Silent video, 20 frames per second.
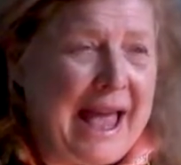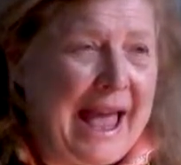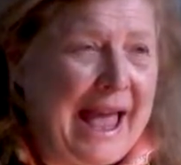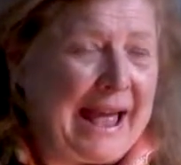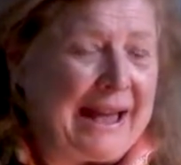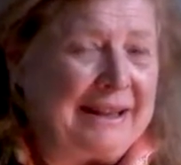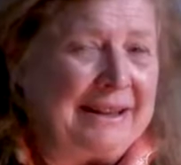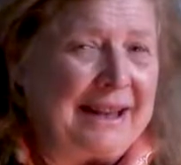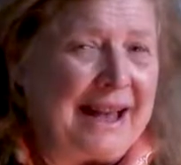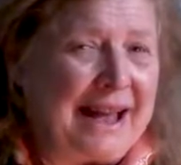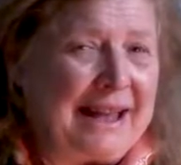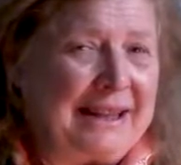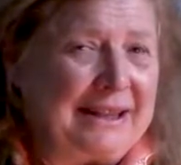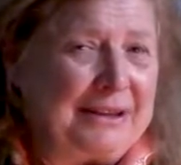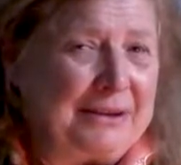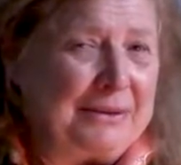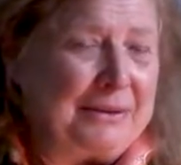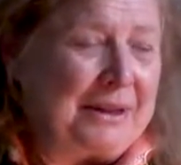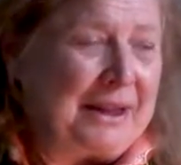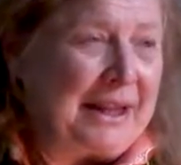And I
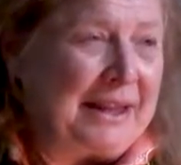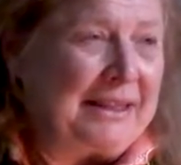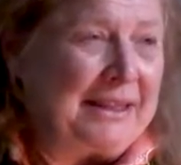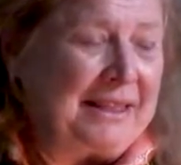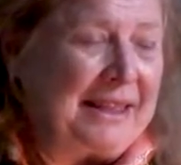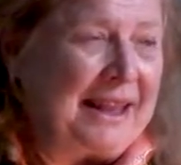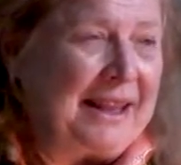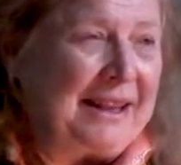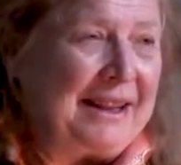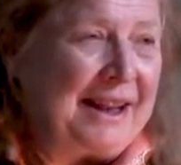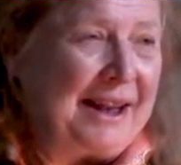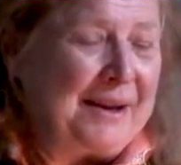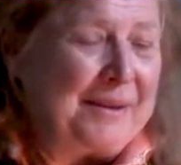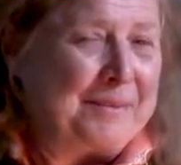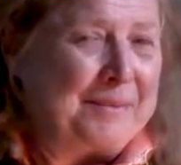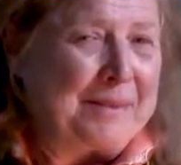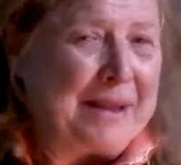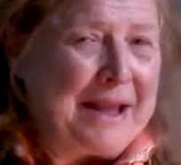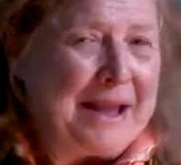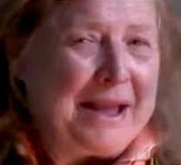do think that
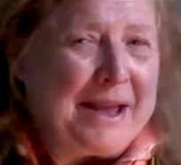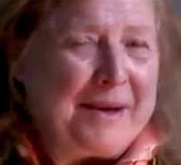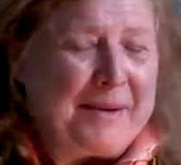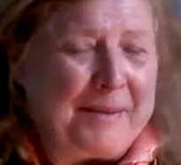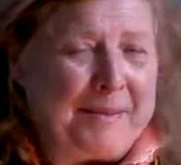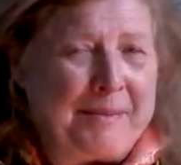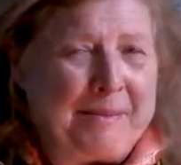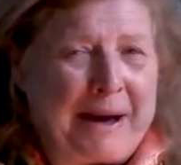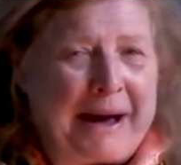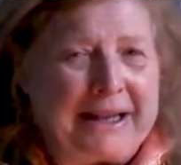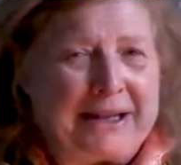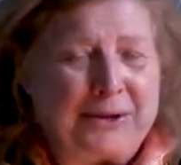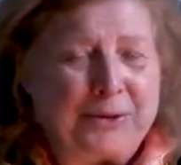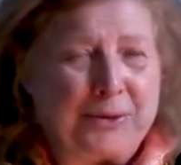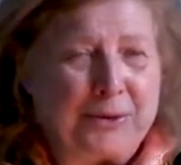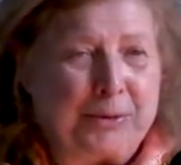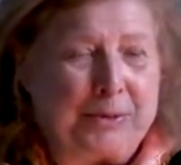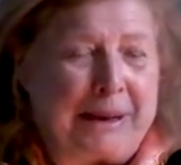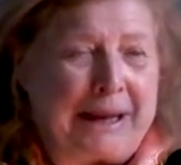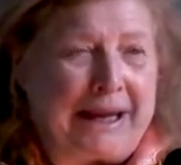um, my
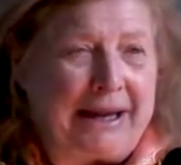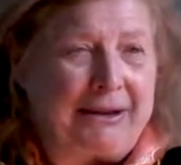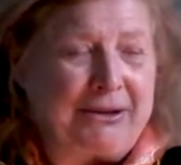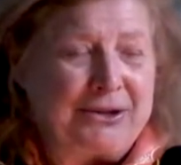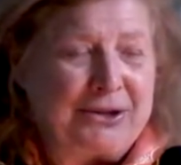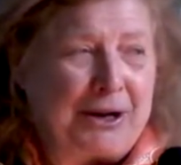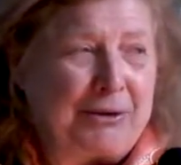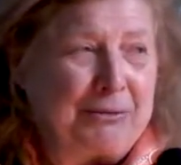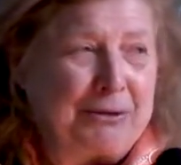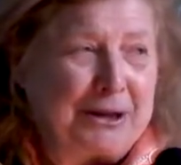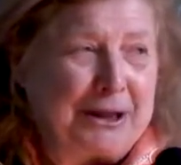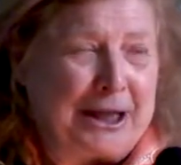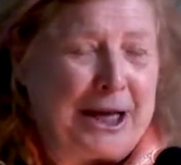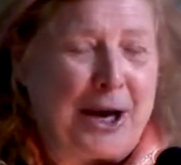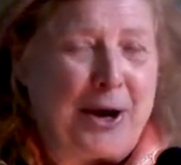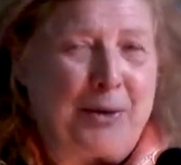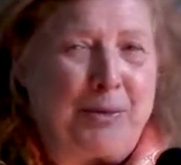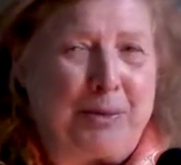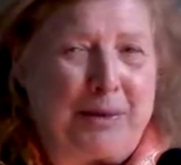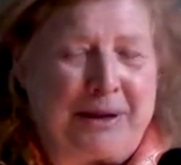door being generally
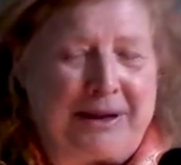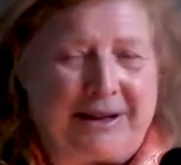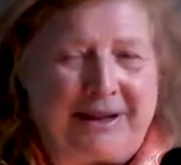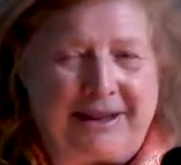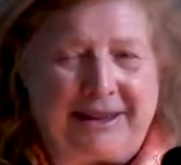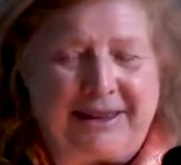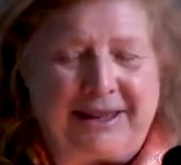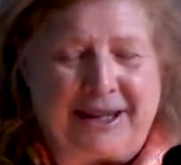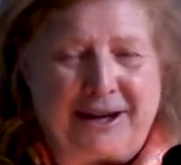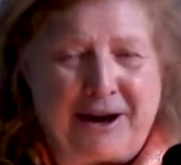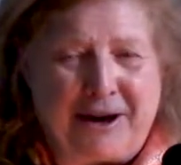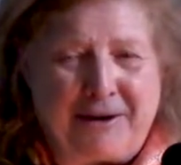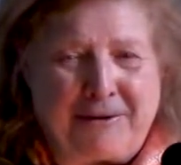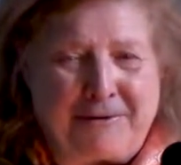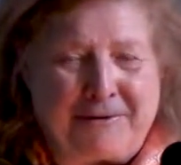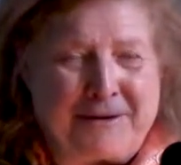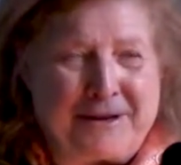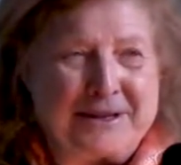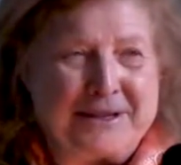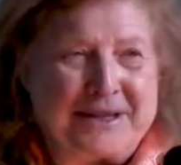open in the
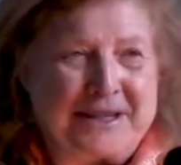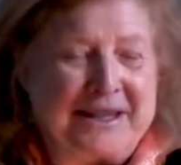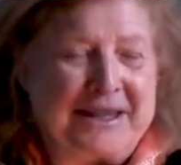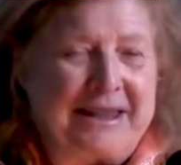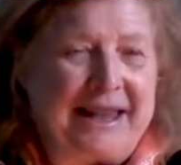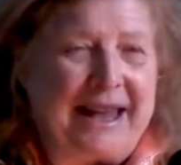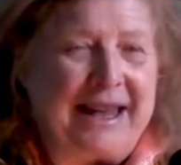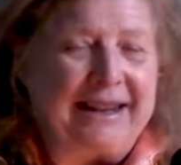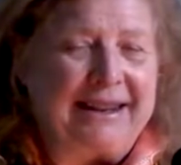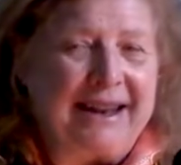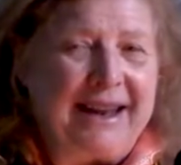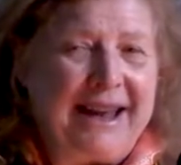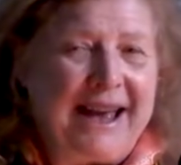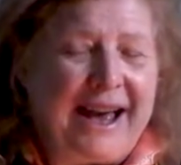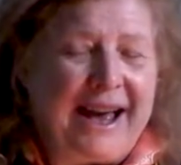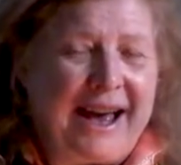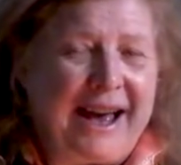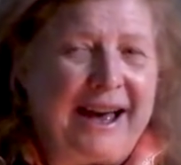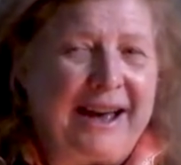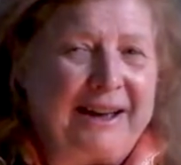office, that
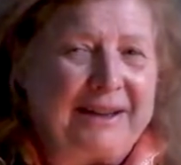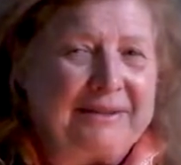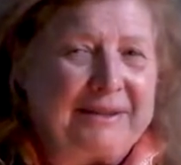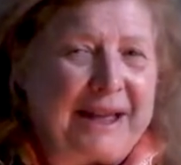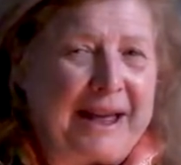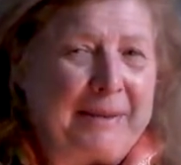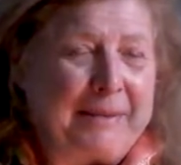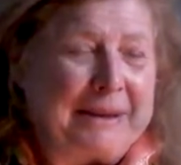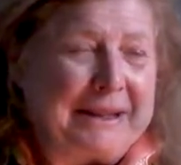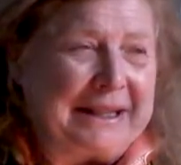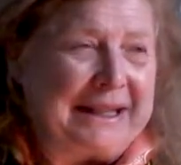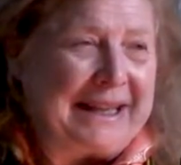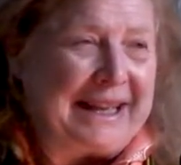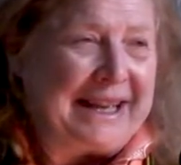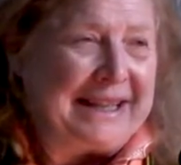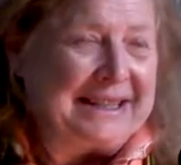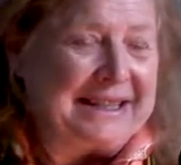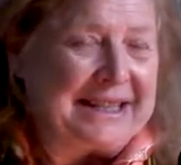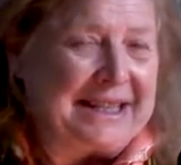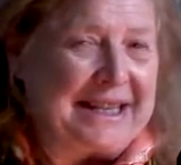uh, Emily
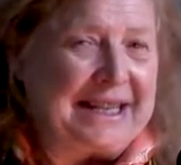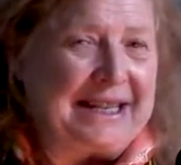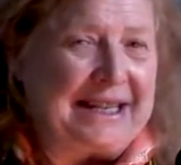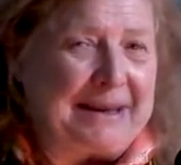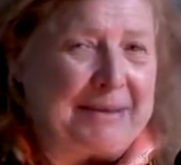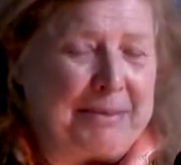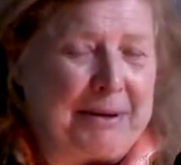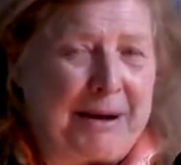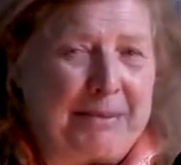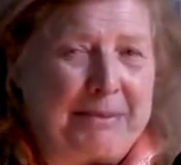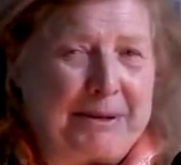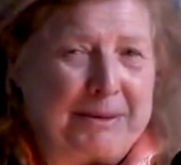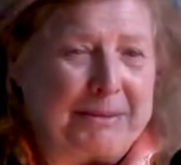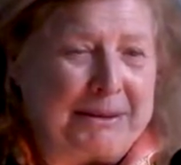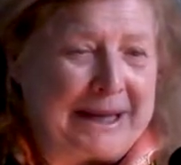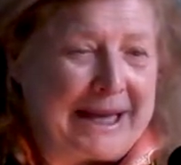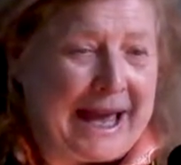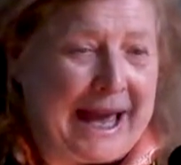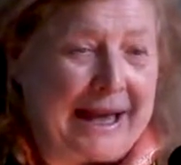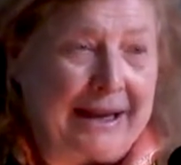and Cindy
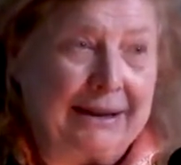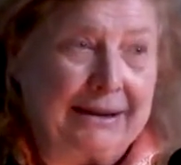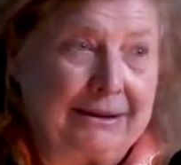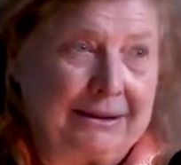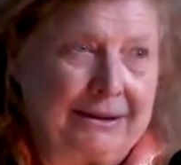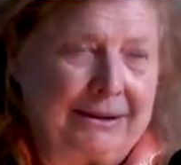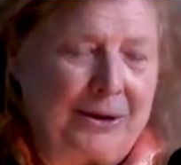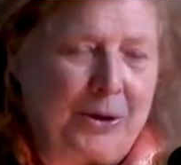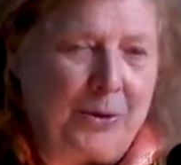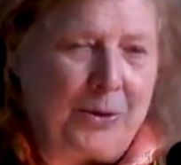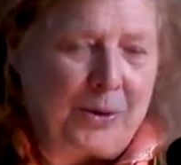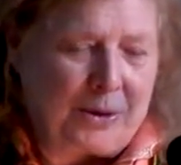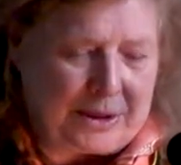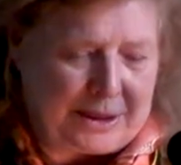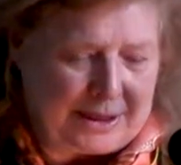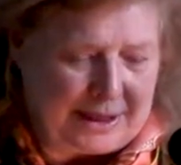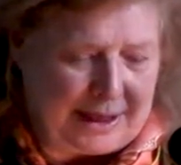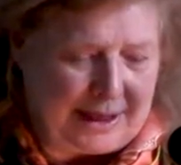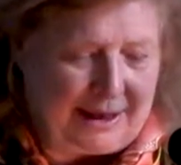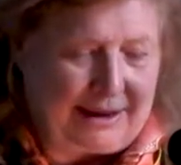probably had a good
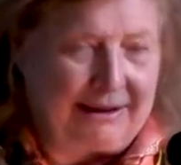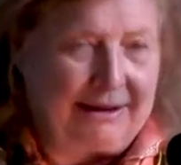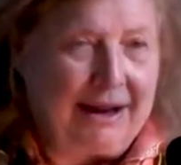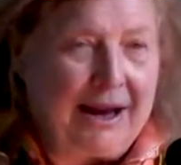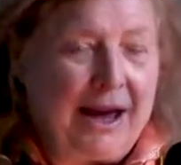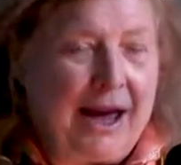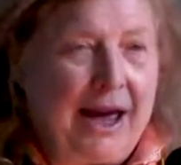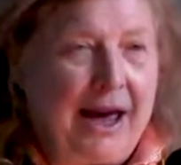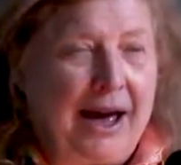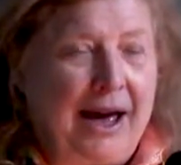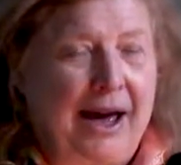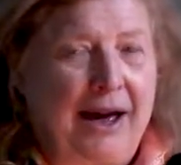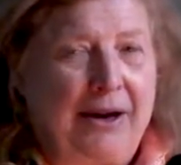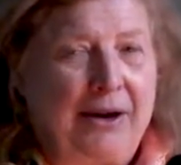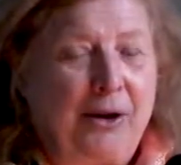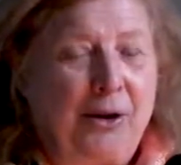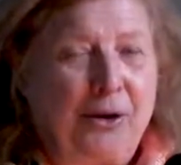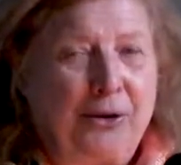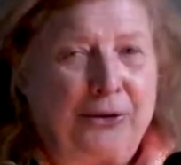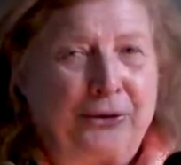course in uh,
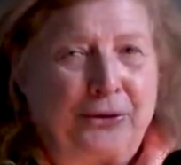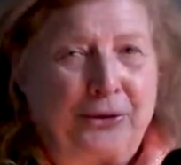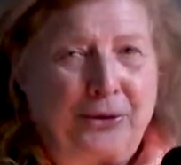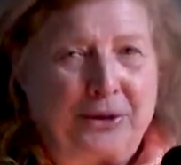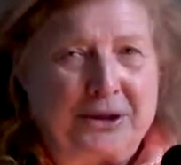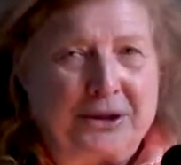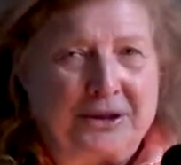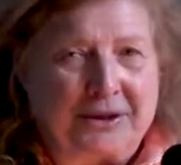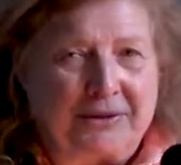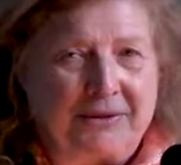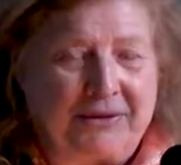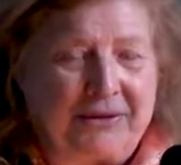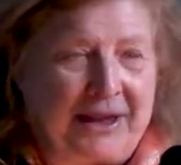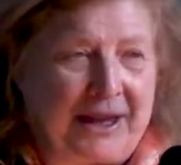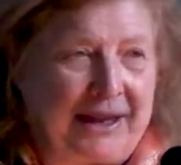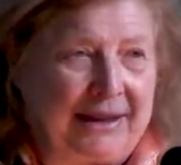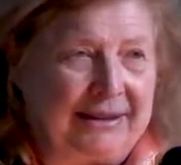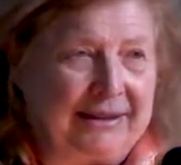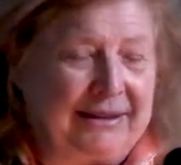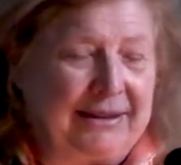all sorts of
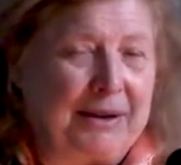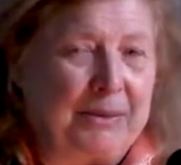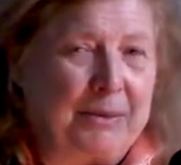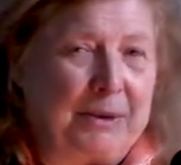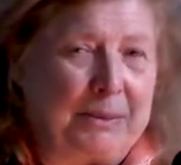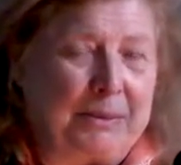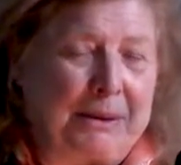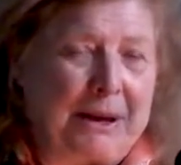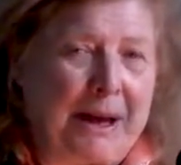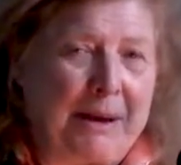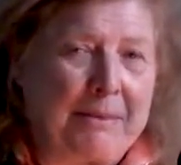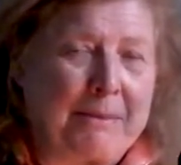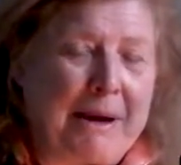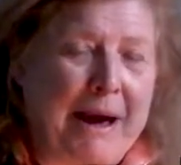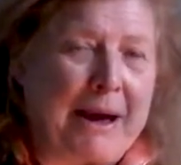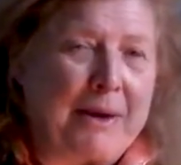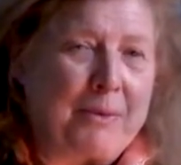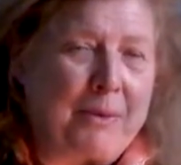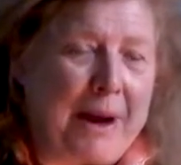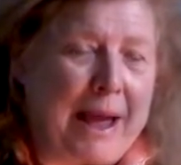things that would come
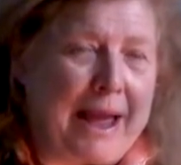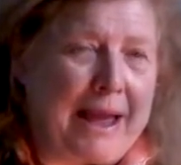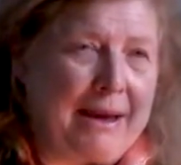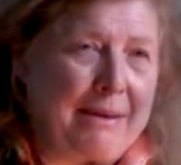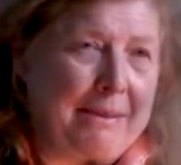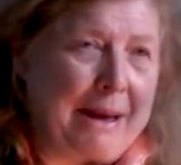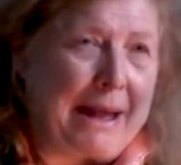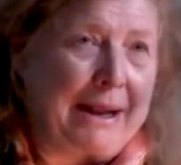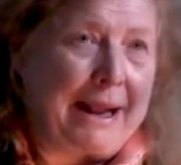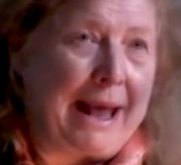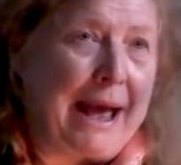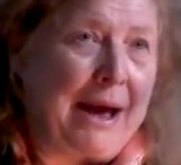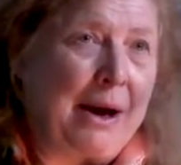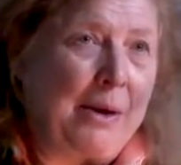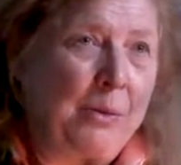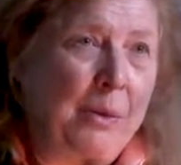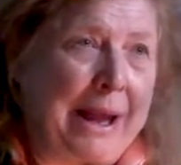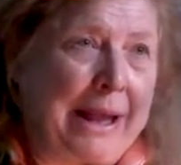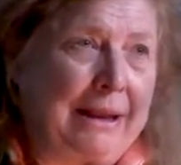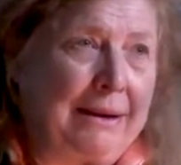my way about how,
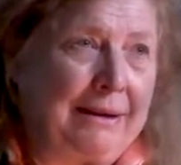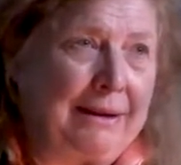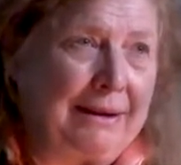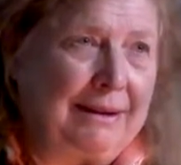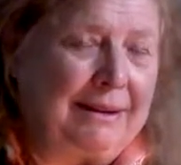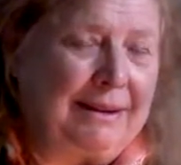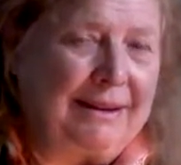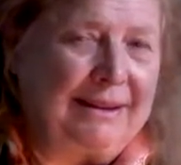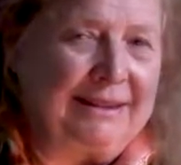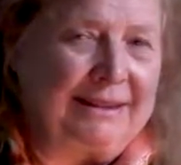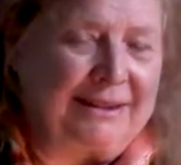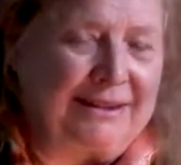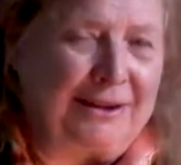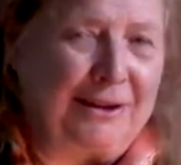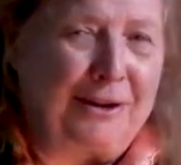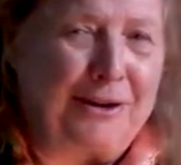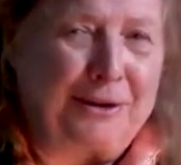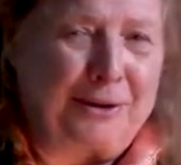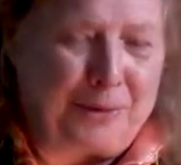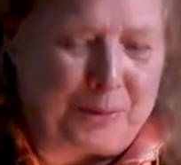when did this
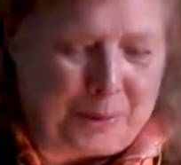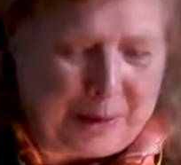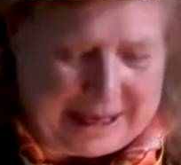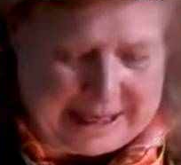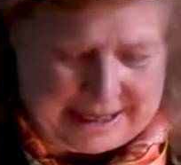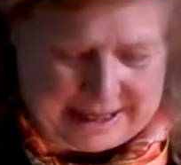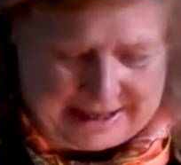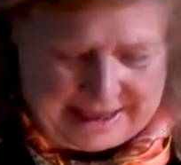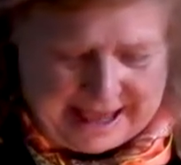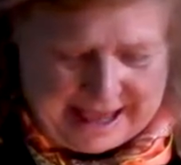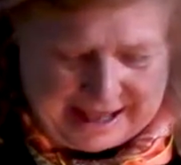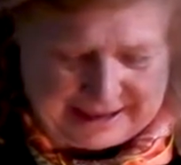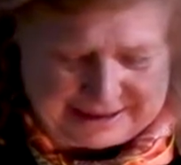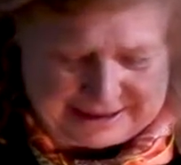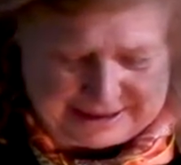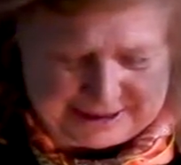start and when did that.